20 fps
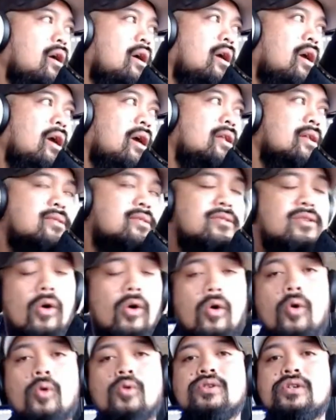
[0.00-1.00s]
And it's the
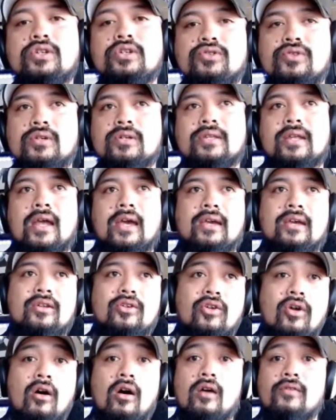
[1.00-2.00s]
only drill that I can
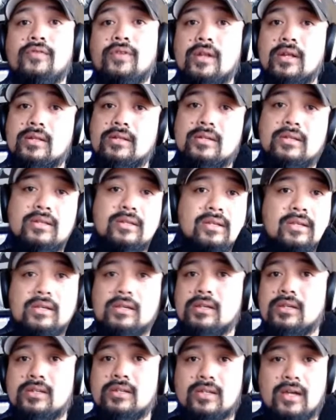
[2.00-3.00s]
confidently
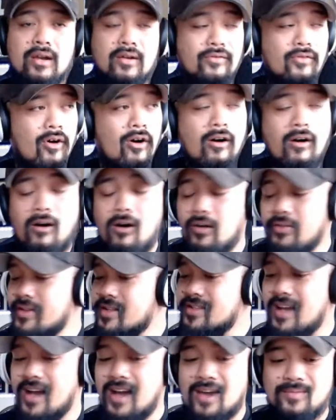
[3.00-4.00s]
teach. Out of all the
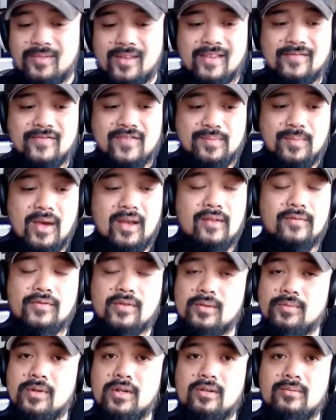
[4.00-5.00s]
time that I've spent in
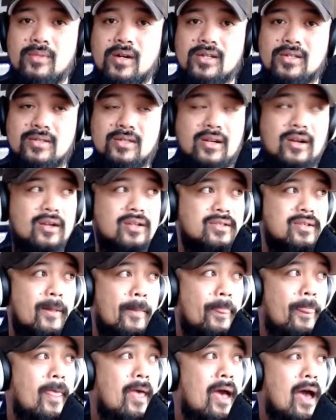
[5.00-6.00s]
Filipino martial arts,
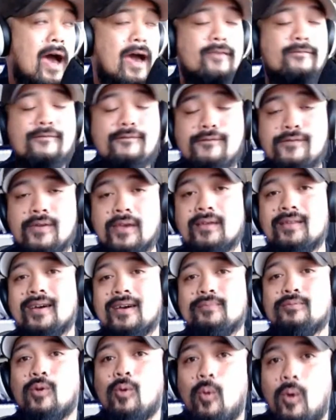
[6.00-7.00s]
I feel I
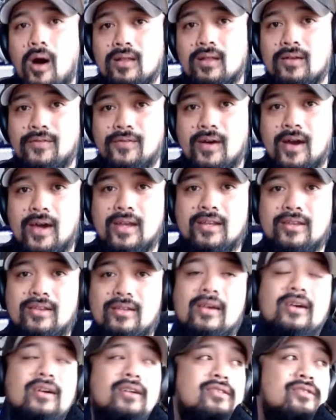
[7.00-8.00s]
am qualified
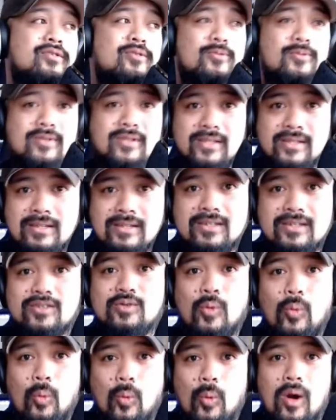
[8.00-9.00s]
to
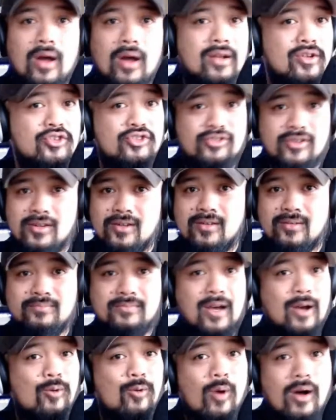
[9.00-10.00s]
teach one drill.
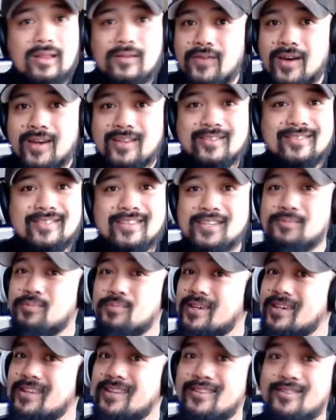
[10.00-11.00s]
Not qualified to teach
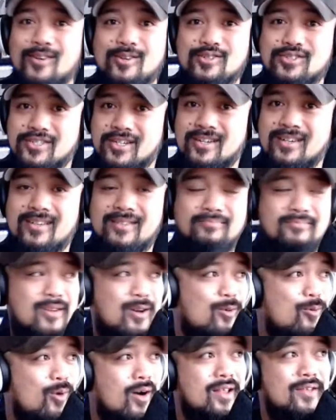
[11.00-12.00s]
Pikiti Tertia,
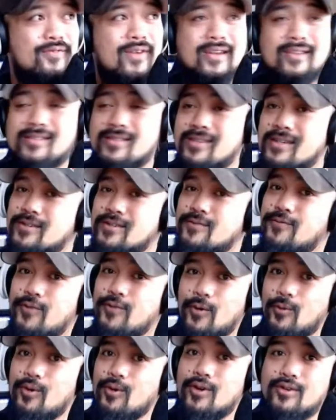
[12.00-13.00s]
not qualified to teach
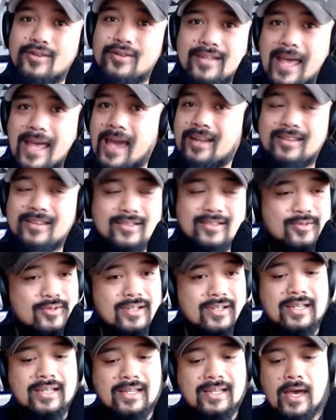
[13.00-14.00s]
footwork or tactics or
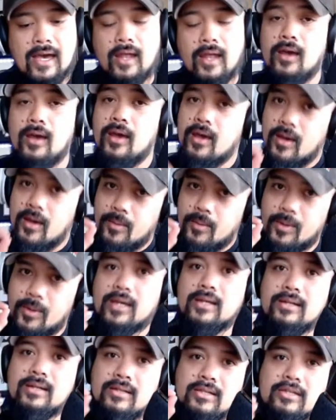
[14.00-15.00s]
anything like that. But I
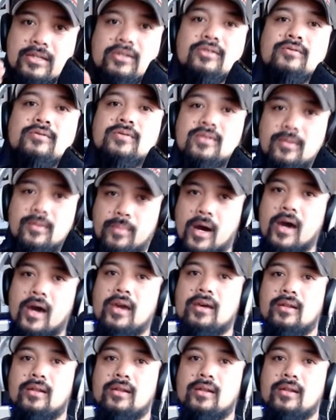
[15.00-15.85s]
can teach you Sabayan.